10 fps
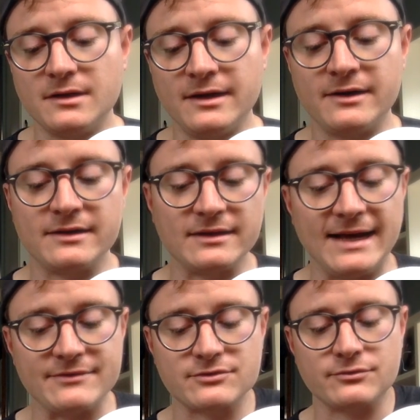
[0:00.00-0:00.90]
Aaron
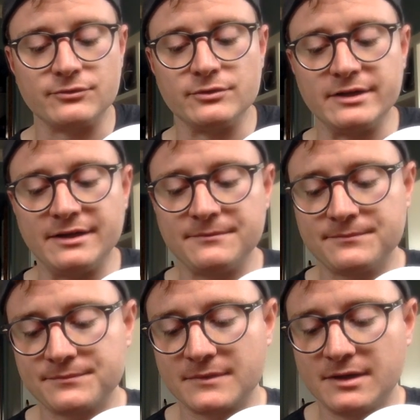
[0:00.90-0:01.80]
laughs cruelly.
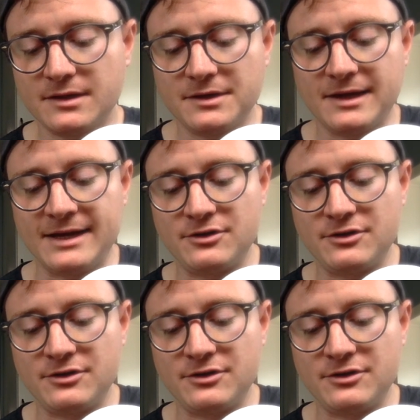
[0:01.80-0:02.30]
And